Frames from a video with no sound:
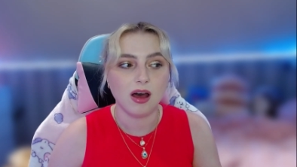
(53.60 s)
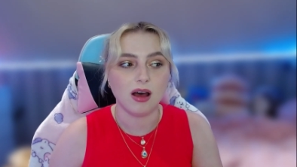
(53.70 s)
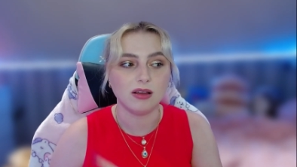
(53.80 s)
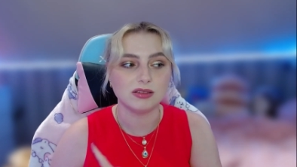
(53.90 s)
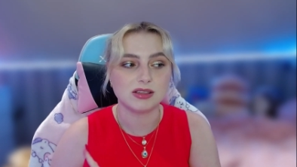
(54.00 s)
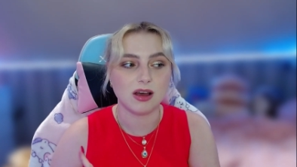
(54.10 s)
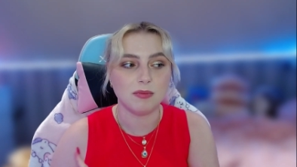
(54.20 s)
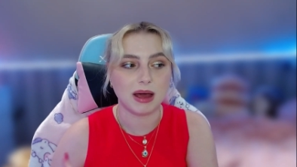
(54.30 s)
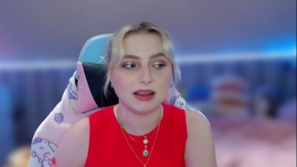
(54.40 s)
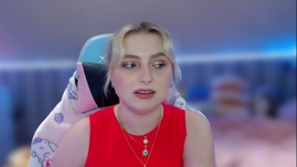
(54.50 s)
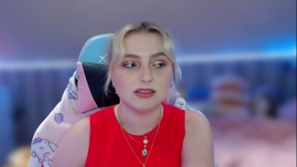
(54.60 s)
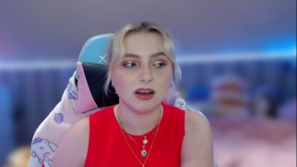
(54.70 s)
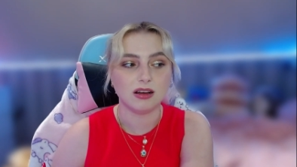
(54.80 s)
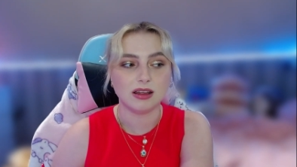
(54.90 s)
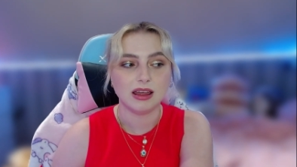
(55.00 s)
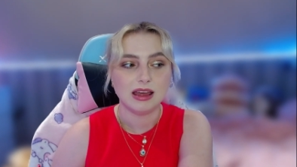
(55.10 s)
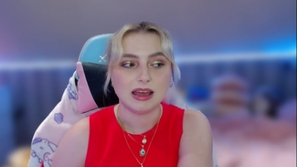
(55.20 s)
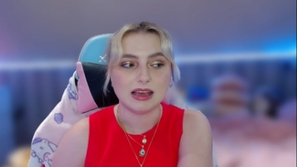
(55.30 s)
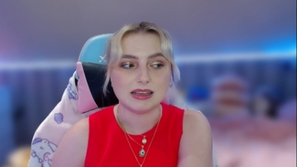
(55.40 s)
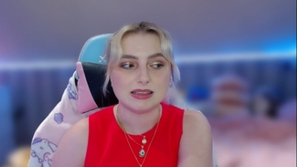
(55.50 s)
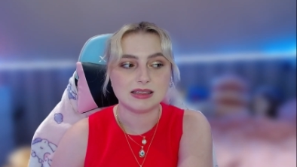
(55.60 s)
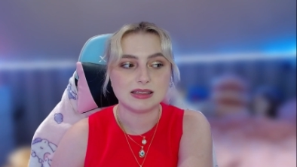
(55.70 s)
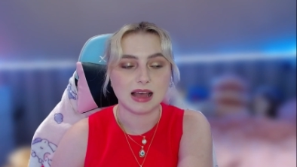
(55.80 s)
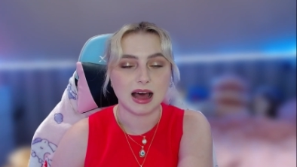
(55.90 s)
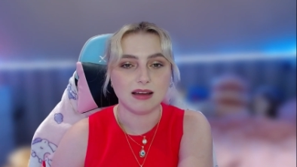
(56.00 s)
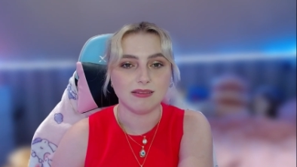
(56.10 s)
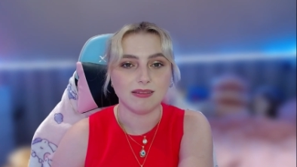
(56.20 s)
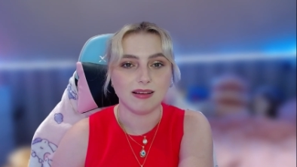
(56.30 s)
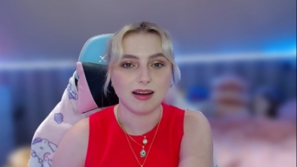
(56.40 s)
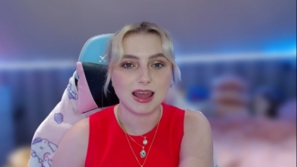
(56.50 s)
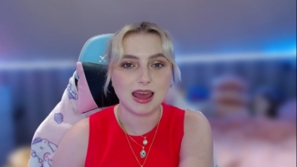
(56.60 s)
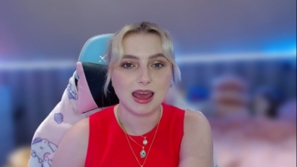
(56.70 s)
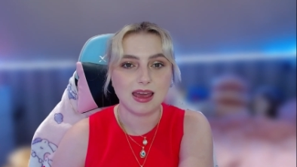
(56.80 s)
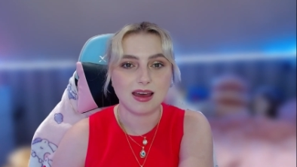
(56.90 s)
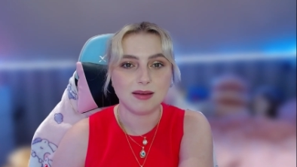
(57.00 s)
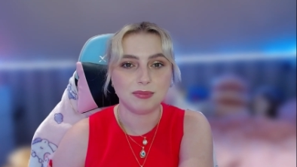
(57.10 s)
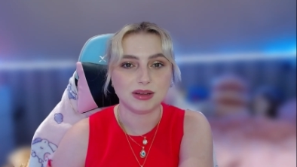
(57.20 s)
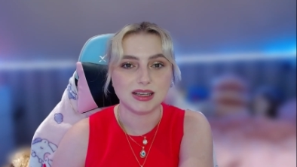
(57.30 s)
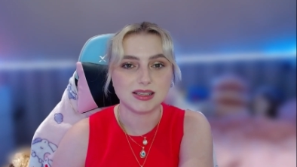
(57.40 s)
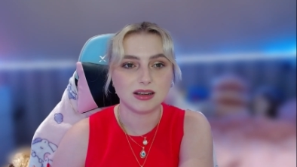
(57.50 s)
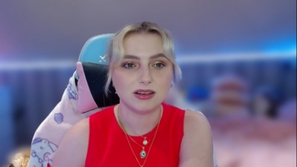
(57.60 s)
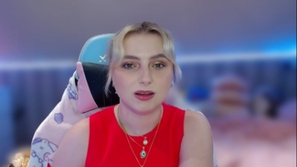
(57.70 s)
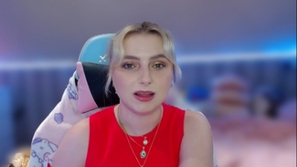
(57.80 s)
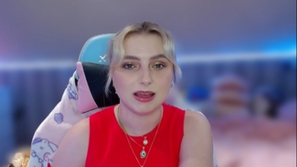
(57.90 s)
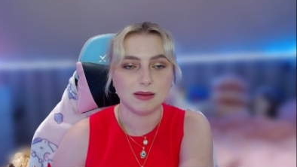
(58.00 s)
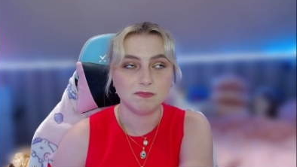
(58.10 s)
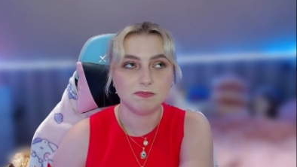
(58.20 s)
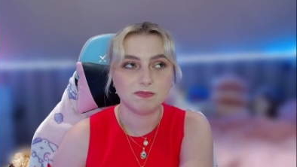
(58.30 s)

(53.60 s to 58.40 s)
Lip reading: Also, my dog is sat right here. Please ignore him.